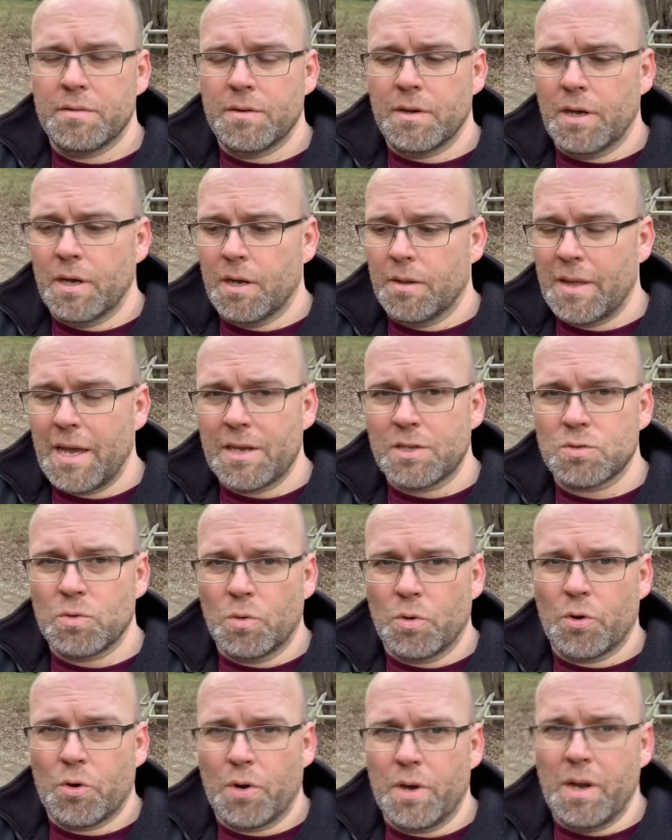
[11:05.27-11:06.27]
the actual
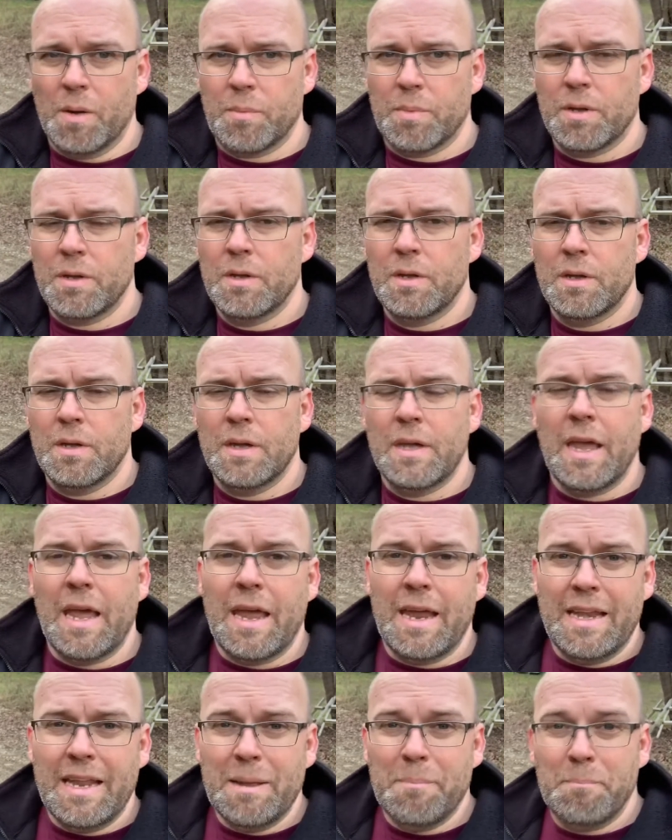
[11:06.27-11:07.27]
grip,
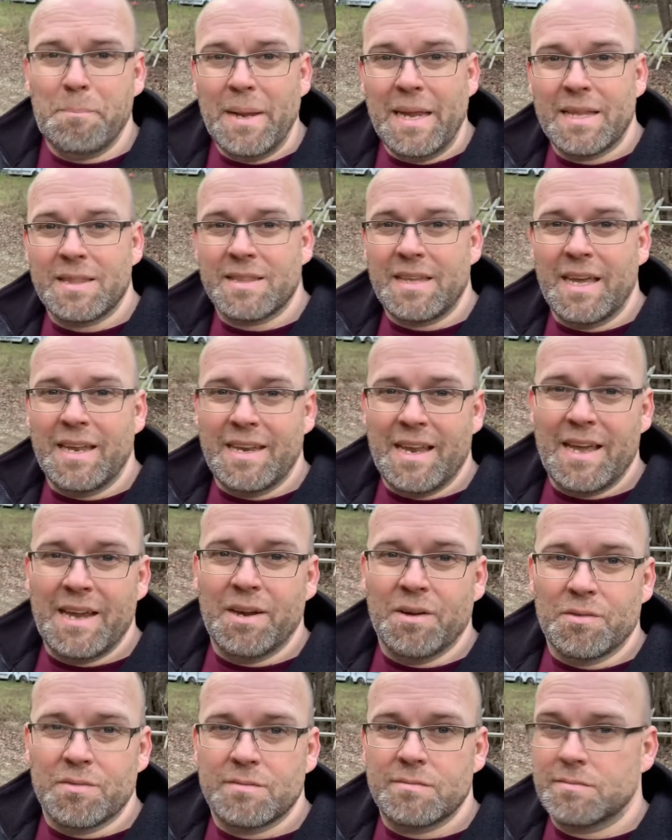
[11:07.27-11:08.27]
and it bent that
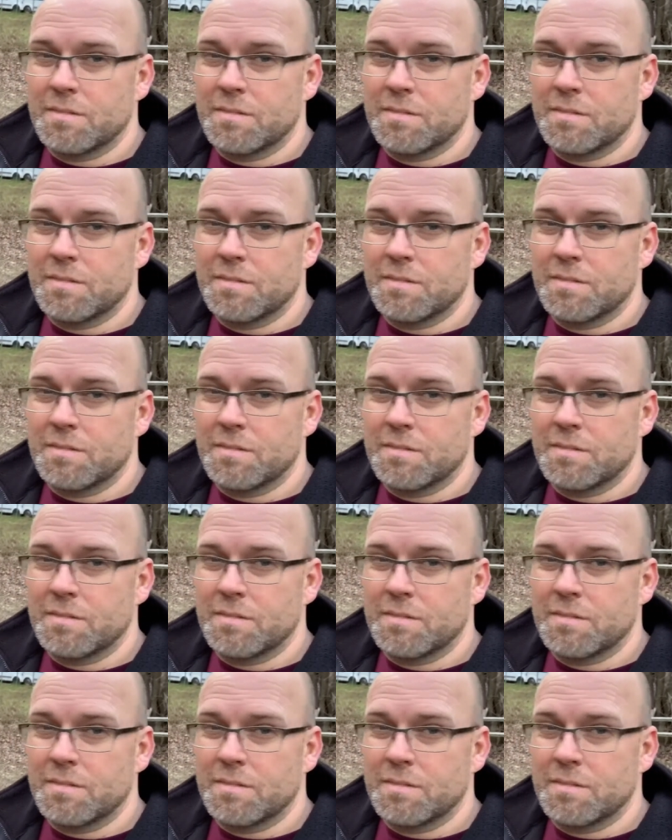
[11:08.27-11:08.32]
down.